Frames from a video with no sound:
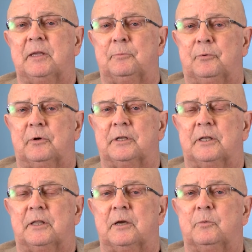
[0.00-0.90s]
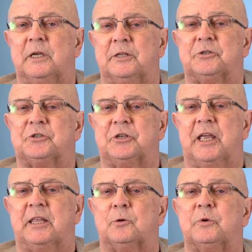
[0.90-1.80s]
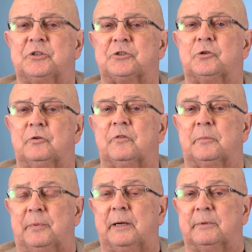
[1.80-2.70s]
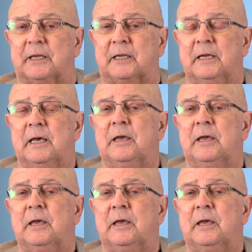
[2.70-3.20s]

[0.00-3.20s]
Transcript: important that we understand that we serve the public.